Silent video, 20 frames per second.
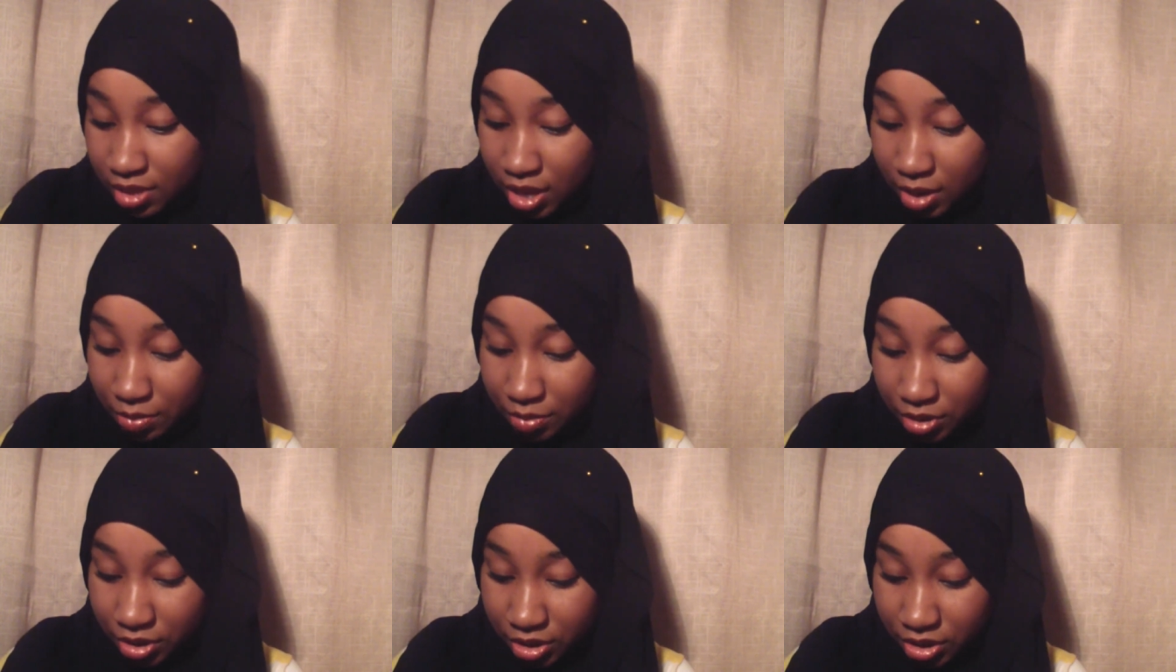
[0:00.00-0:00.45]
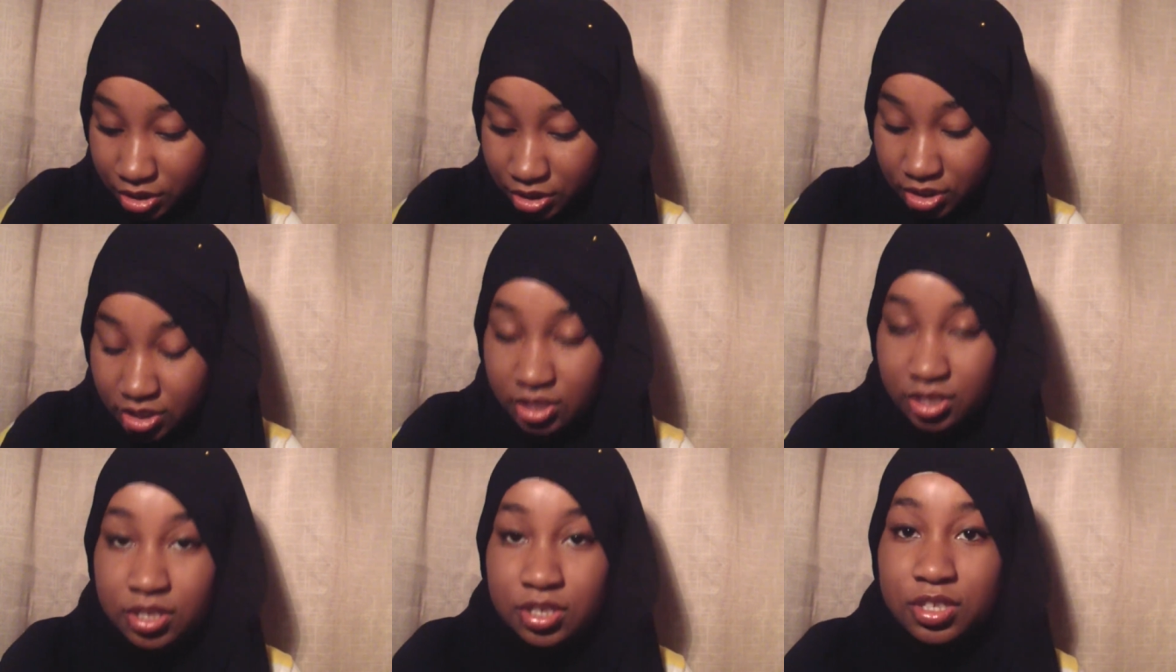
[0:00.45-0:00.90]

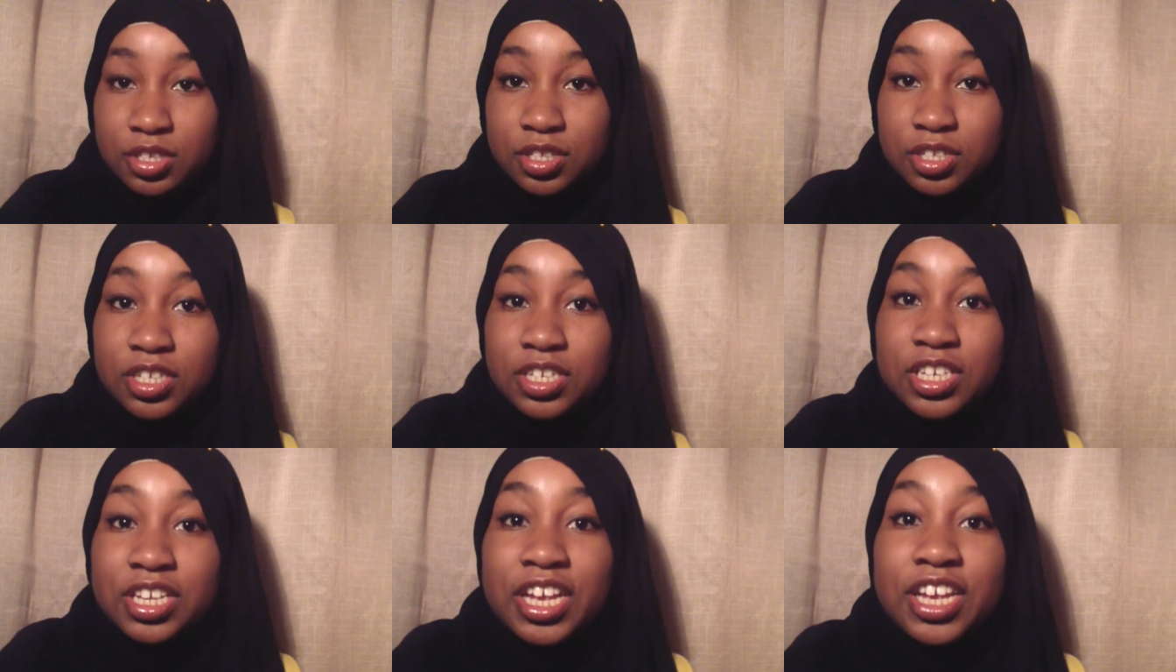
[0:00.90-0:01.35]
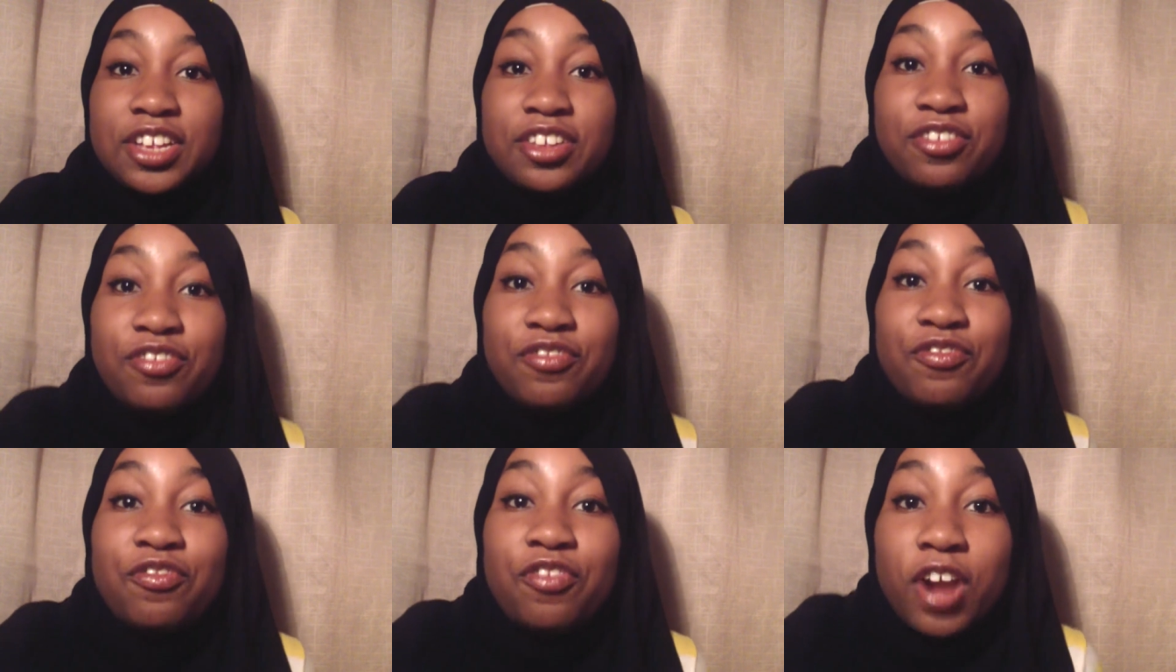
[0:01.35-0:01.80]
Today
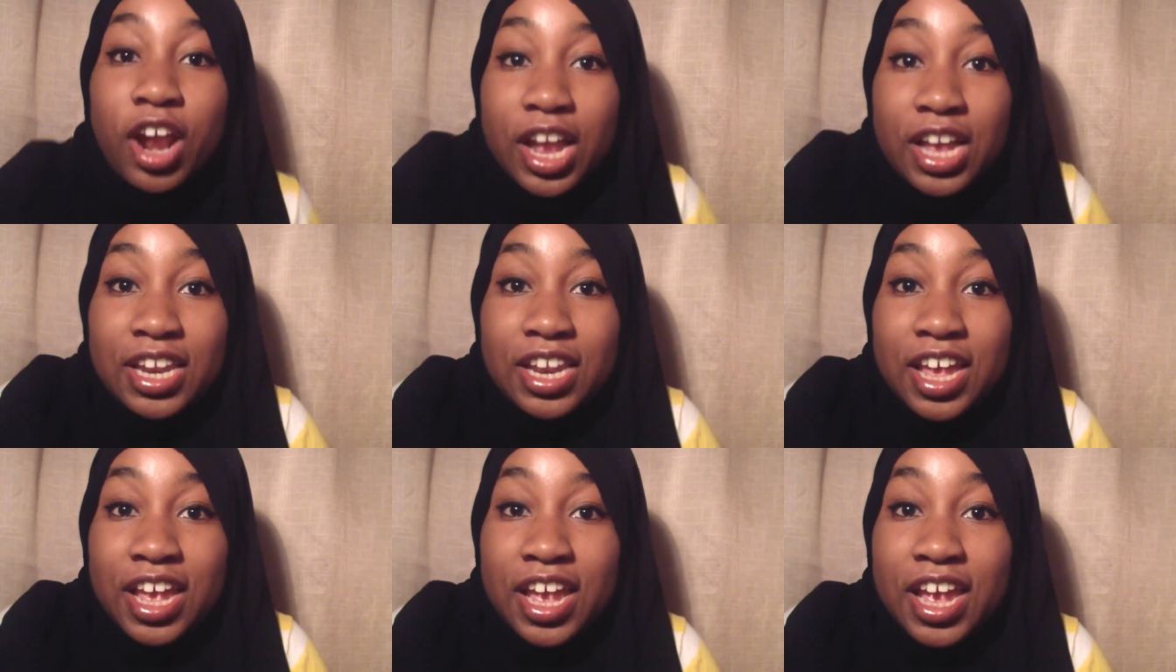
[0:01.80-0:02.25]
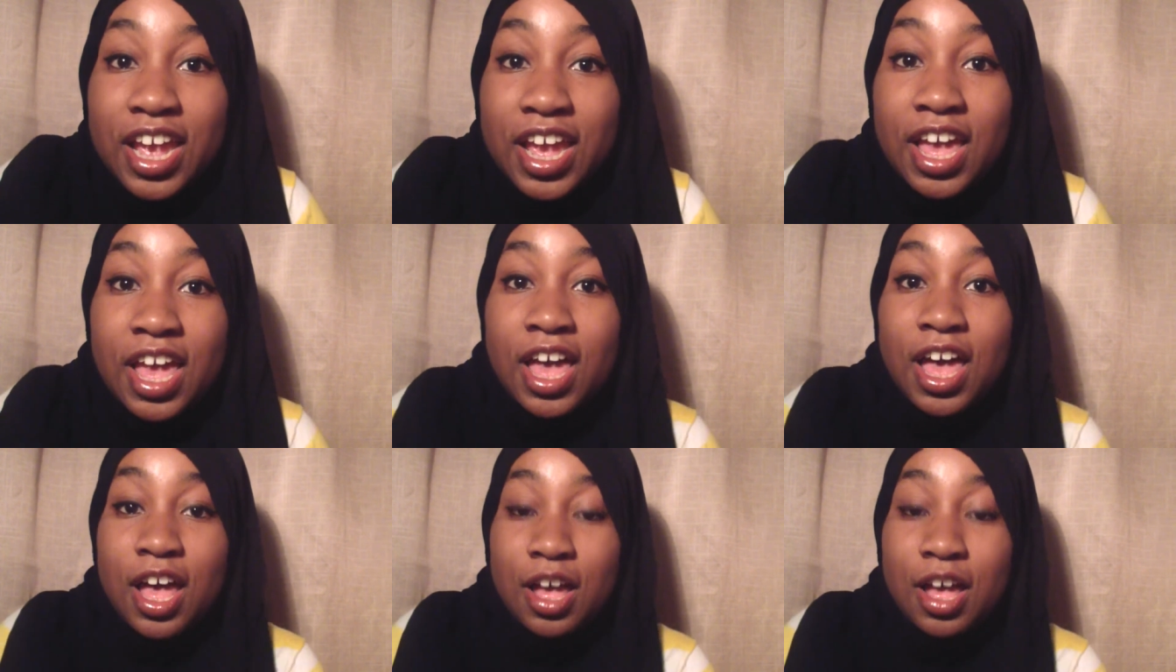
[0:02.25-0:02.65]
is Friday.